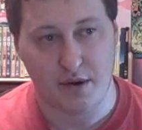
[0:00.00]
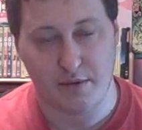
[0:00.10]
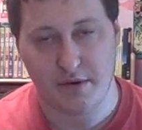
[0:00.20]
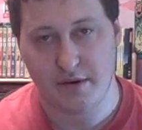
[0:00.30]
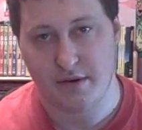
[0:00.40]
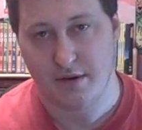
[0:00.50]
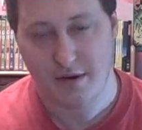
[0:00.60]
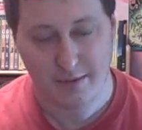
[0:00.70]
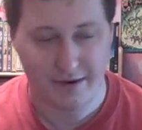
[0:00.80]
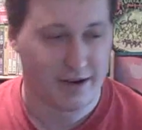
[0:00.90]
or whatever,
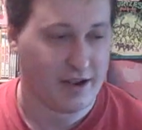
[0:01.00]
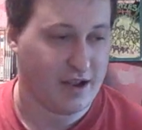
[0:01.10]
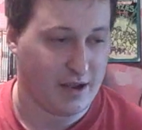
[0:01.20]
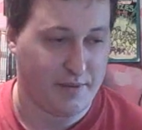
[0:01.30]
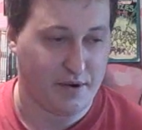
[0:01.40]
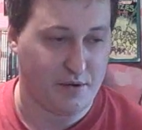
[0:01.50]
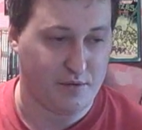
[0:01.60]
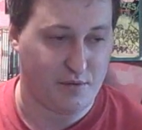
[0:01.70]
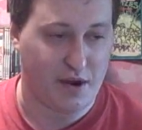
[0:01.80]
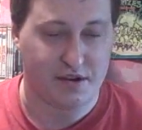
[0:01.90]
or I mean, if you
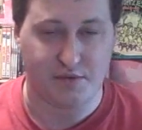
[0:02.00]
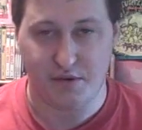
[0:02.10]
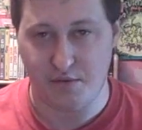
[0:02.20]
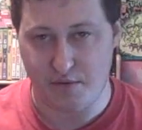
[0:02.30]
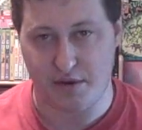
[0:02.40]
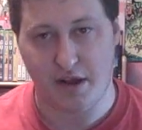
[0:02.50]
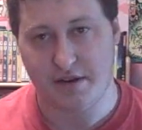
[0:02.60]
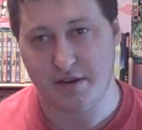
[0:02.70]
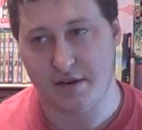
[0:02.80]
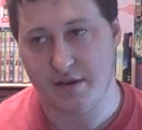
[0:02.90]
don't watch what you've
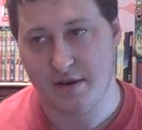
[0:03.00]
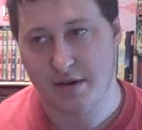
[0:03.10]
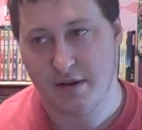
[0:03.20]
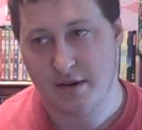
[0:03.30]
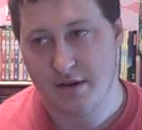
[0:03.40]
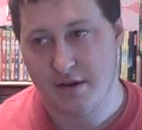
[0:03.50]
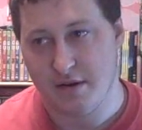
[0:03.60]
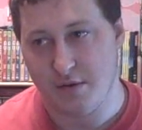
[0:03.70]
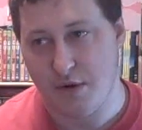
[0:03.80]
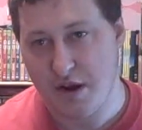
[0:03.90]
collected,
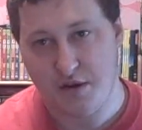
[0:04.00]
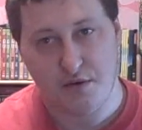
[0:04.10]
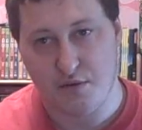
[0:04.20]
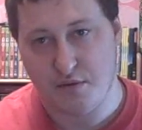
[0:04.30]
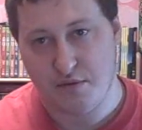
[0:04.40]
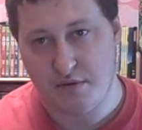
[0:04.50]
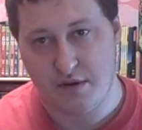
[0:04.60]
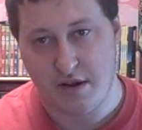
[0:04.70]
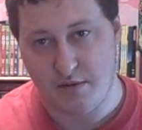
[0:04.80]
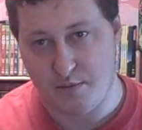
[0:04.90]
then why do you
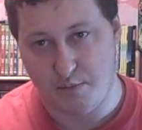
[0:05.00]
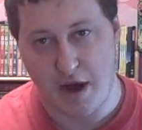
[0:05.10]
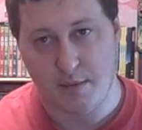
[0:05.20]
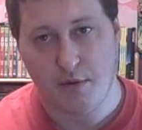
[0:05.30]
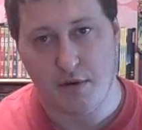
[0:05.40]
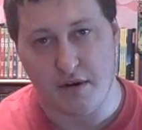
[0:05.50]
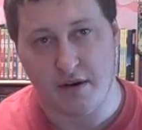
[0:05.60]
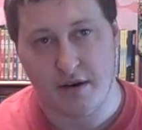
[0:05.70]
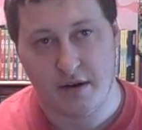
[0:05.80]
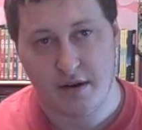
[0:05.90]
buy more?
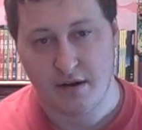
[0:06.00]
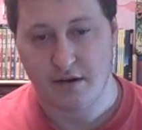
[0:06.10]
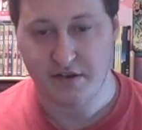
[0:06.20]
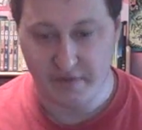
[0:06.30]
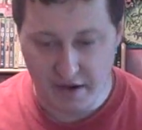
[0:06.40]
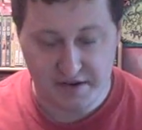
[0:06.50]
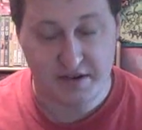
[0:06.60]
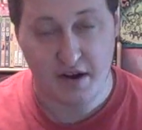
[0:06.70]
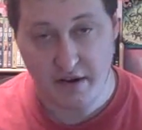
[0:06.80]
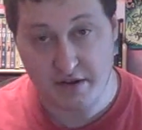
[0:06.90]
Because
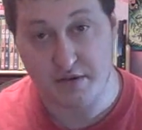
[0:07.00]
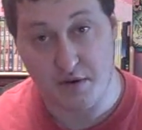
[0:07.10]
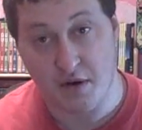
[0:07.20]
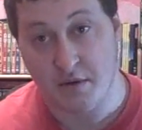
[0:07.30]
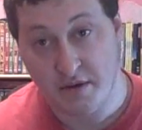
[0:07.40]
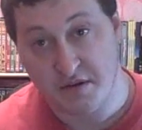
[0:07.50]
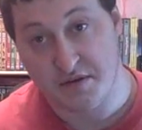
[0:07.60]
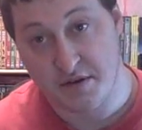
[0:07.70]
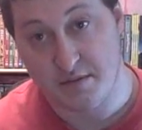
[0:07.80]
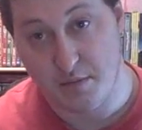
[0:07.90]
eventually I'll get through all of
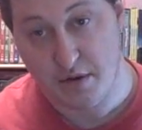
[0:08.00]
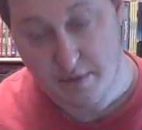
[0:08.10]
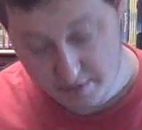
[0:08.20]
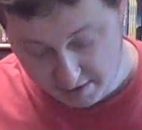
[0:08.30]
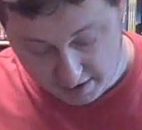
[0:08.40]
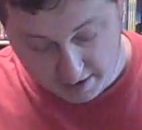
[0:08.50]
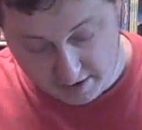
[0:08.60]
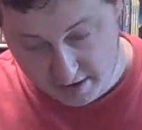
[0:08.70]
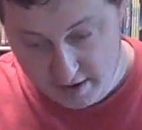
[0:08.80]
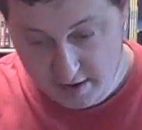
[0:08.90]
these, believe it or not.
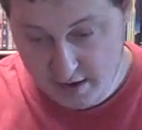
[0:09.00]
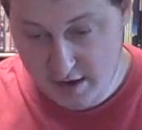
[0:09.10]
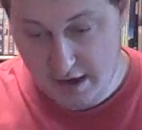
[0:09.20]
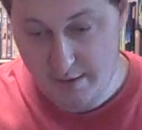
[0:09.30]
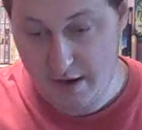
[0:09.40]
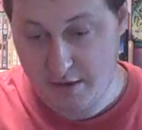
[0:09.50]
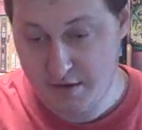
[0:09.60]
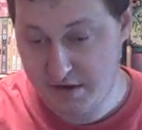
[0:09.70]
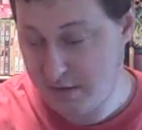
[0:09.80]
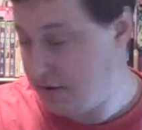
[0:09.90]
I mean, I
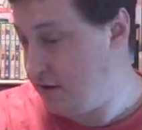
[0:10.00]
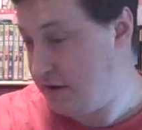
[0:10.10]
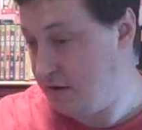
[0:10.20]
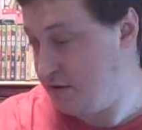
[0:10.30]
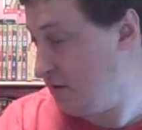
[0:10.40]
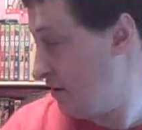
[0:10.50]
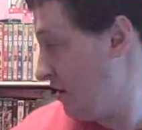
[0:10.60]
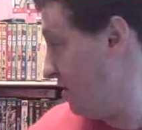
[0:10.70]
will sell these that you see